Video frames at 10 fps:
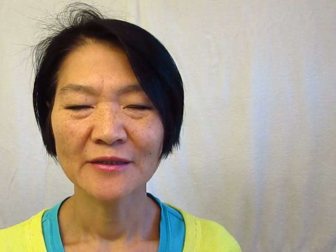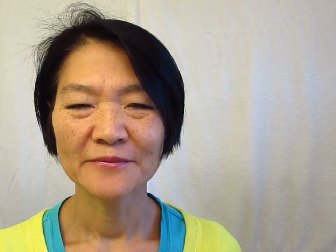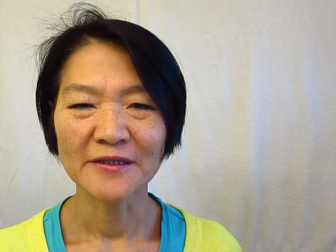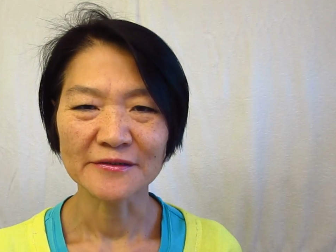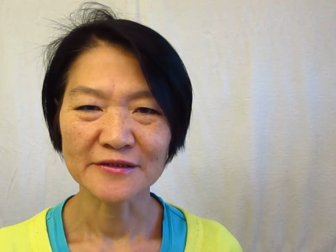
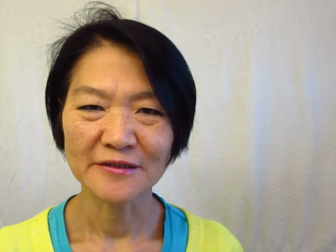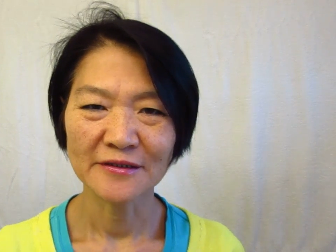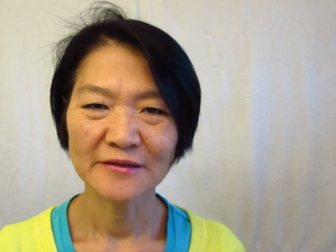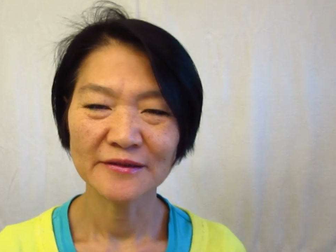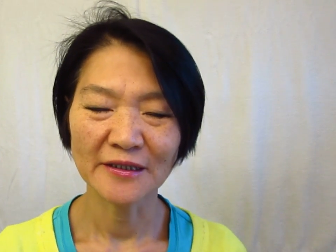but
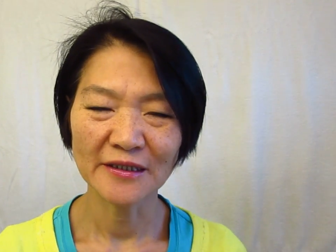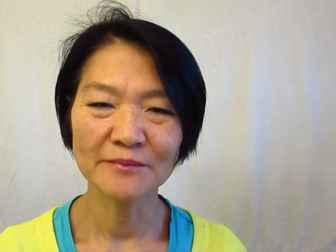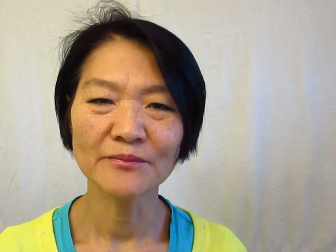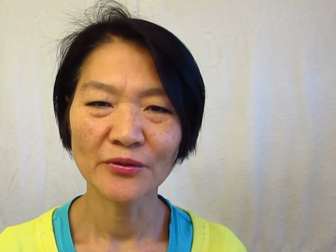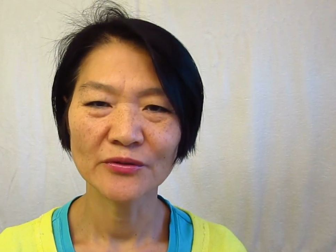the
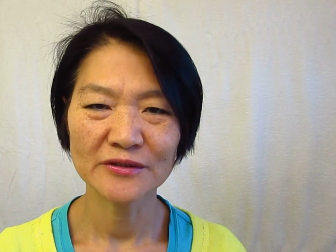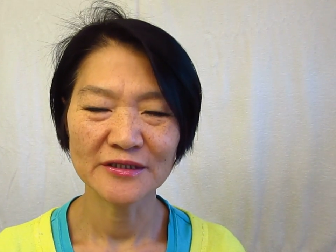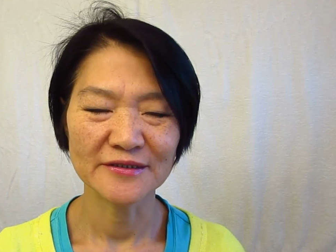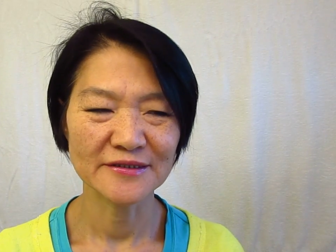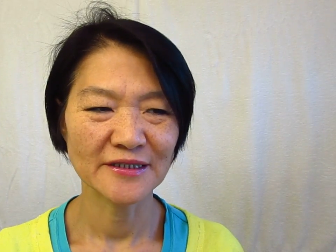
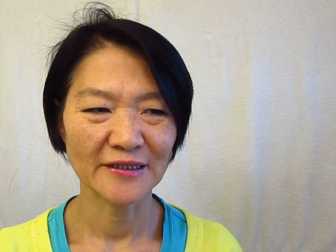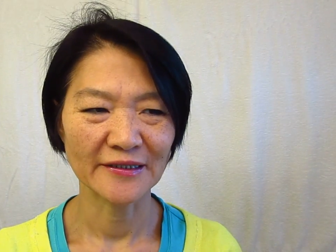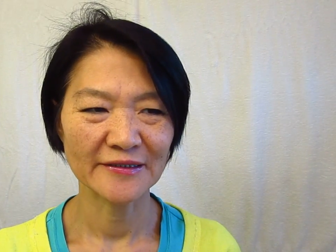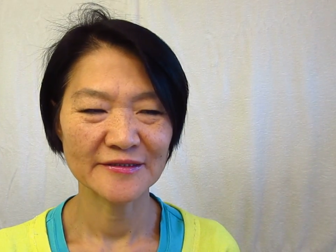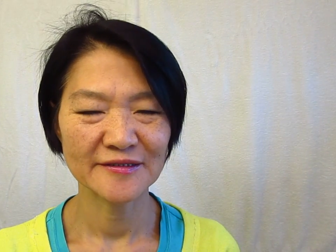important
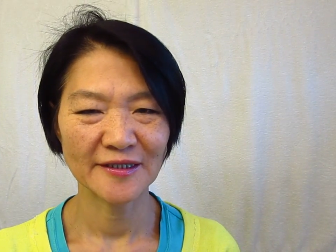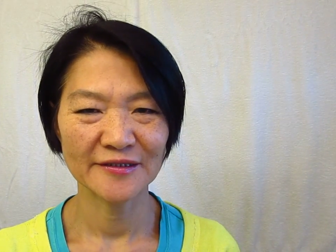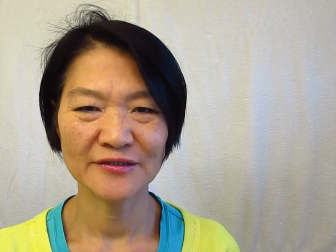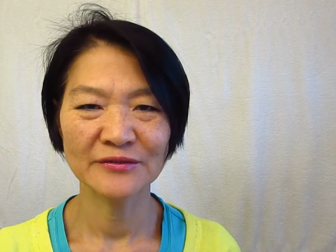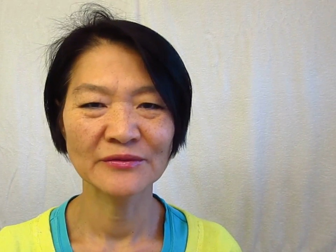thing is
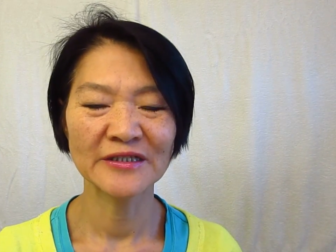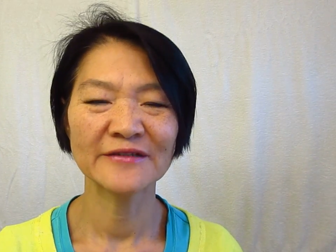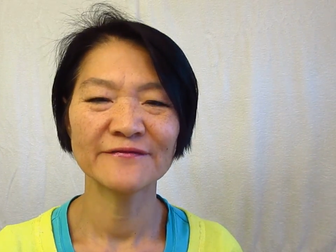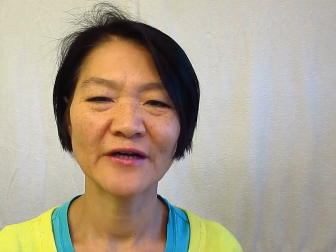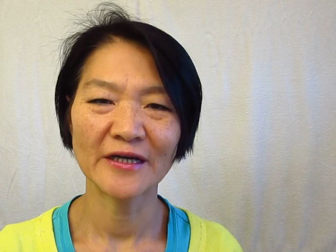that you
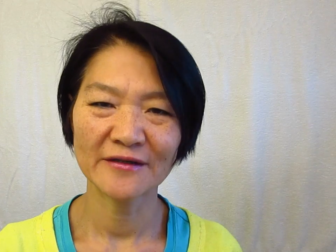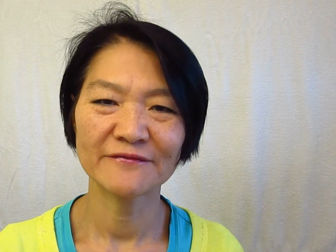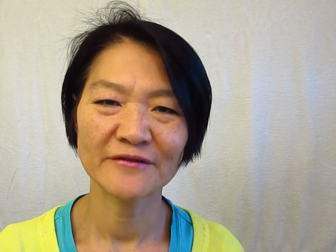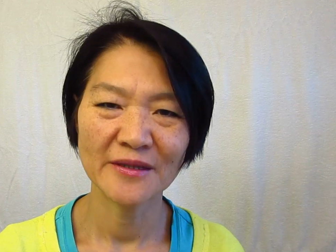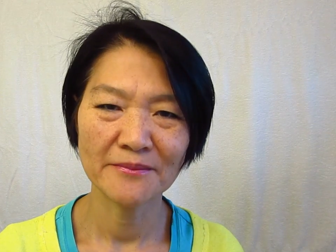live
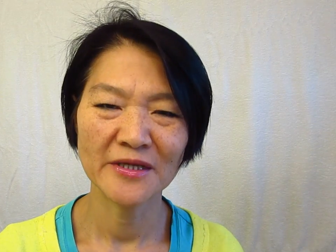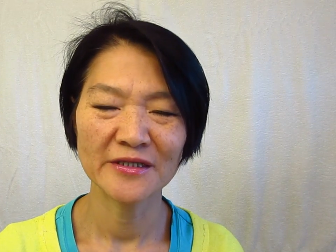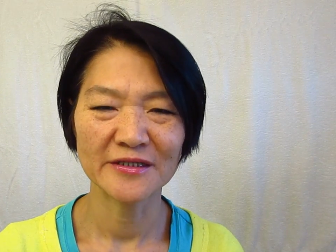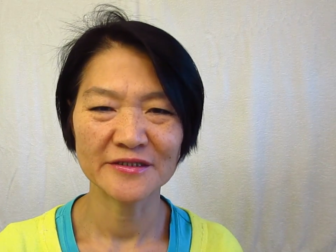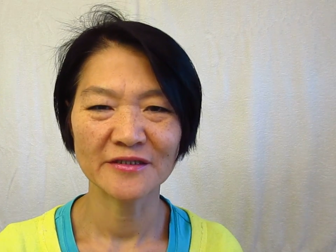every
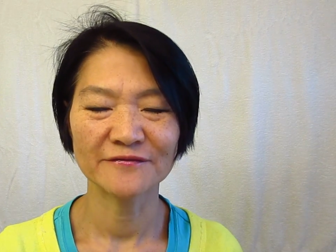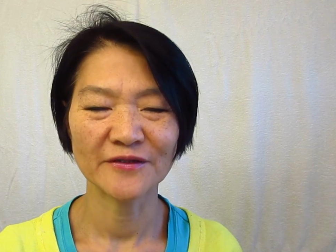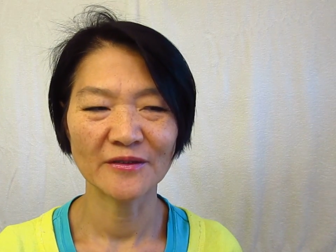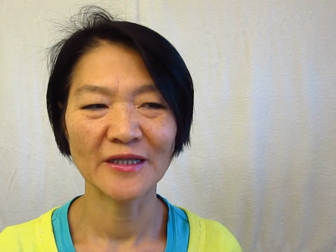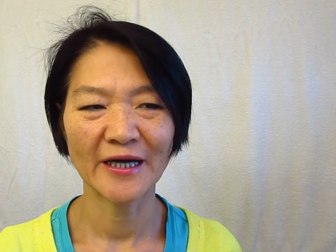minute of
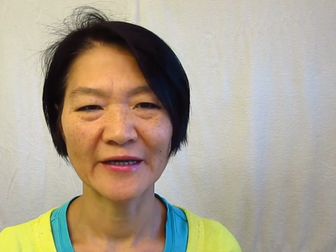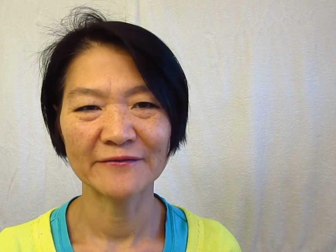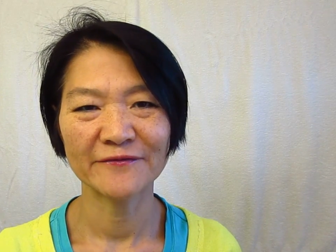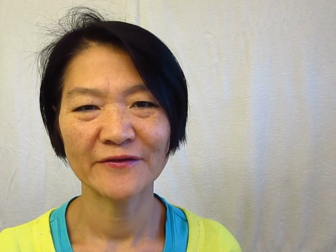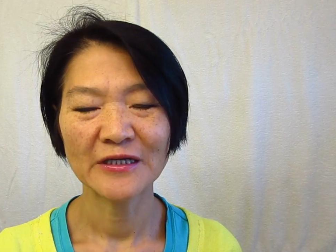your
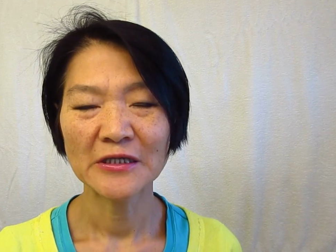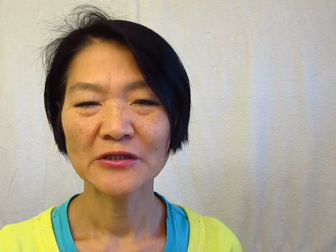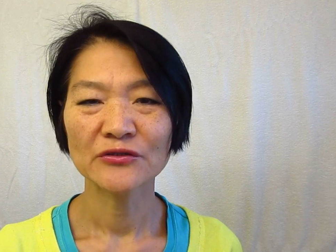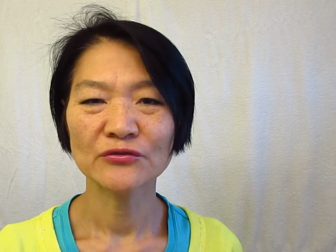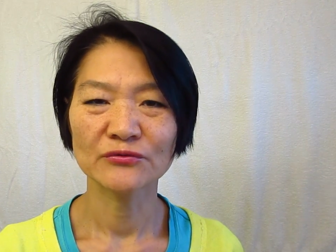life
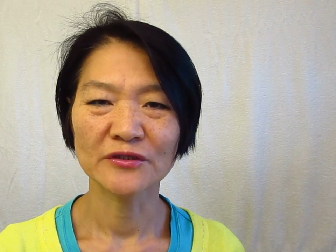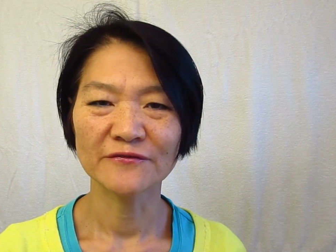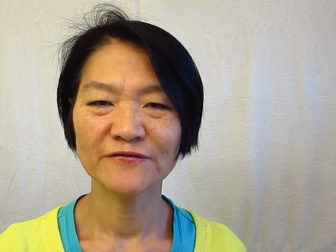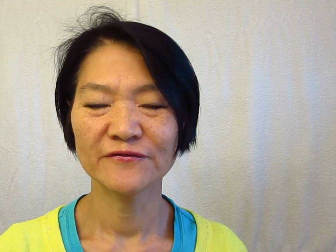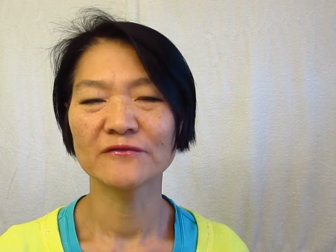to the
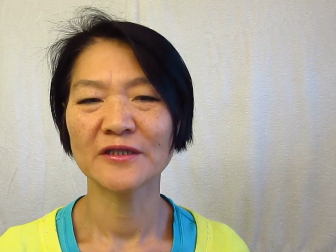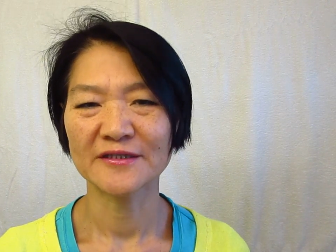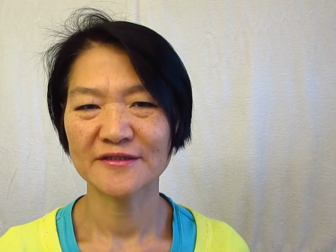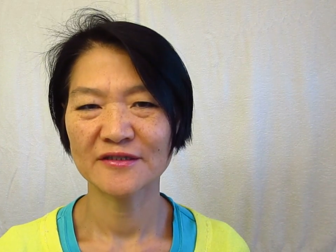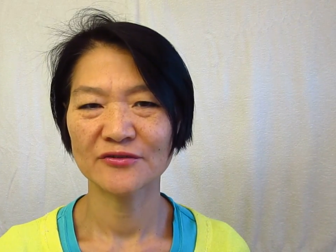
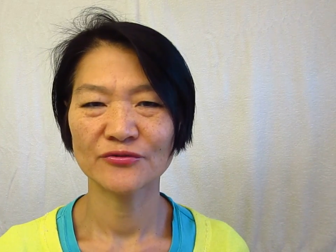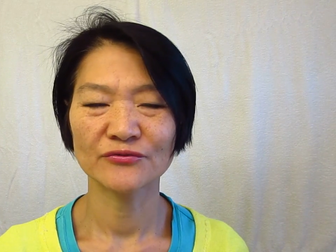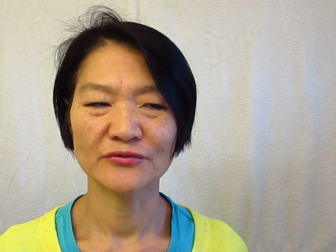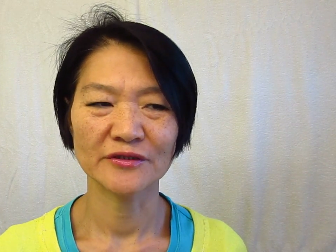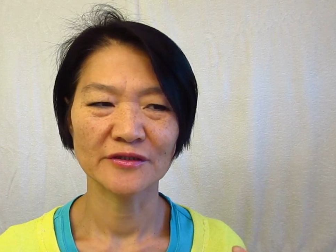fullest, to
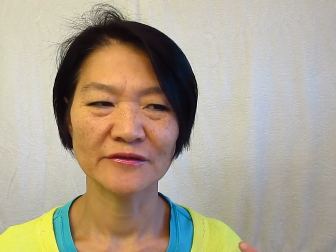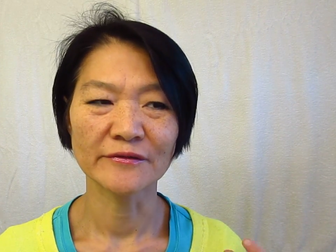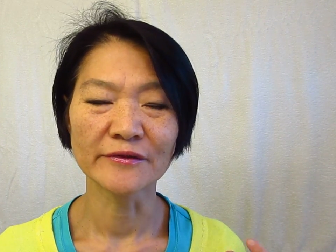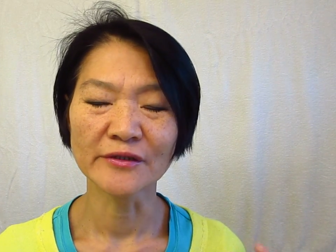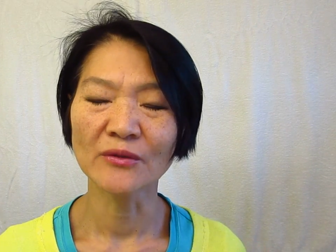the
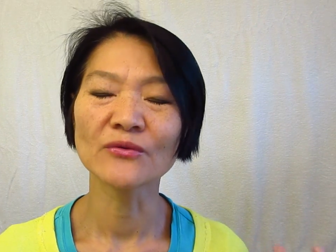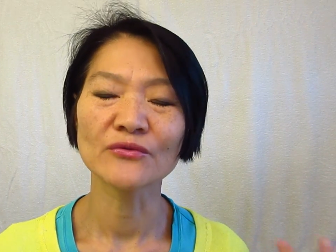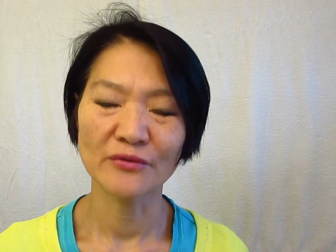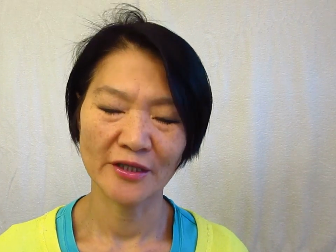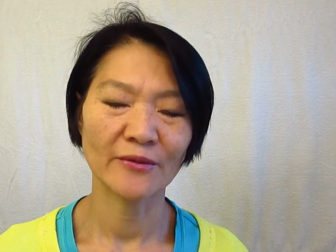no,
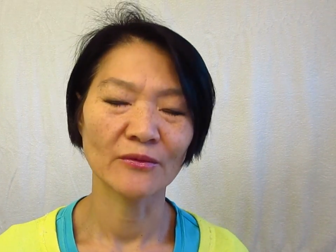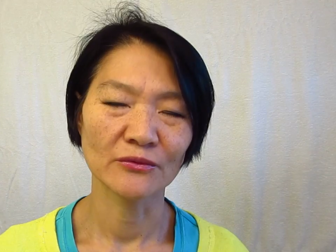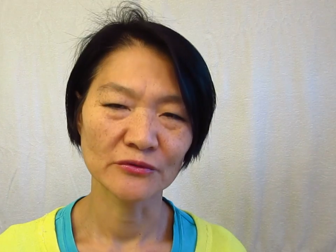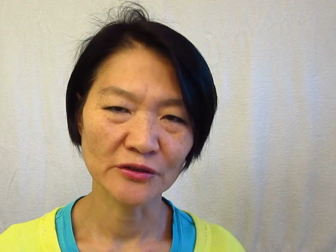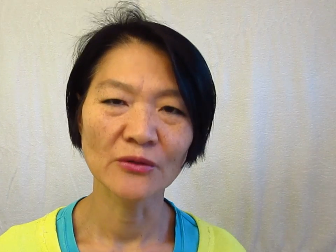re
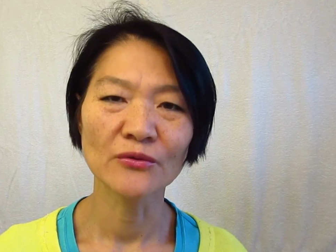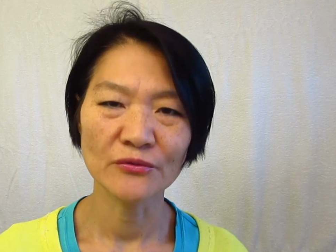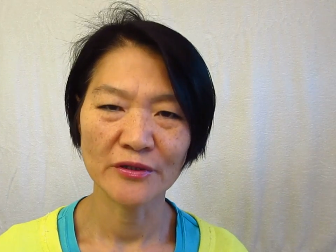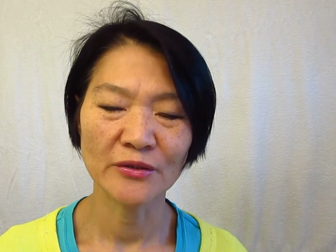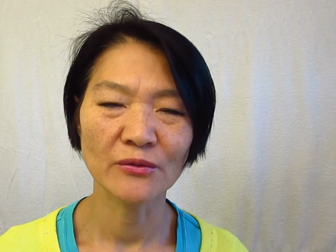no
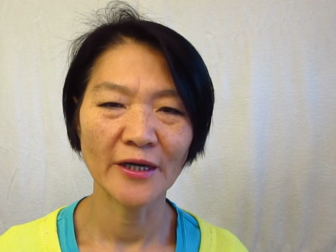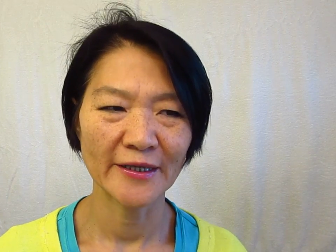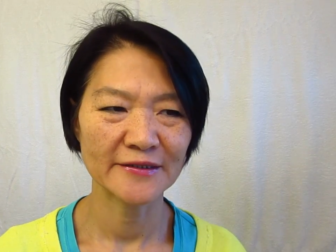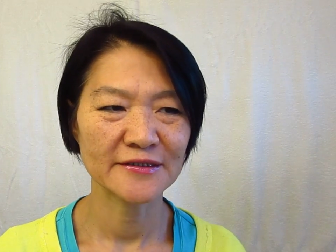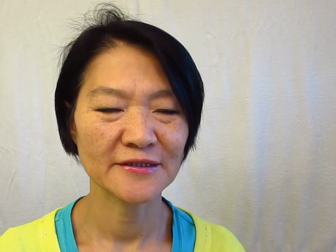
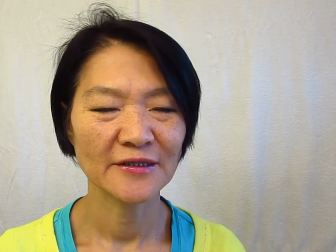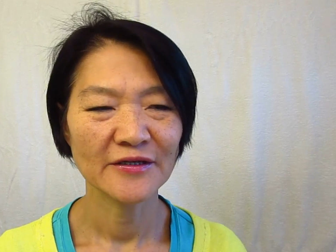regret,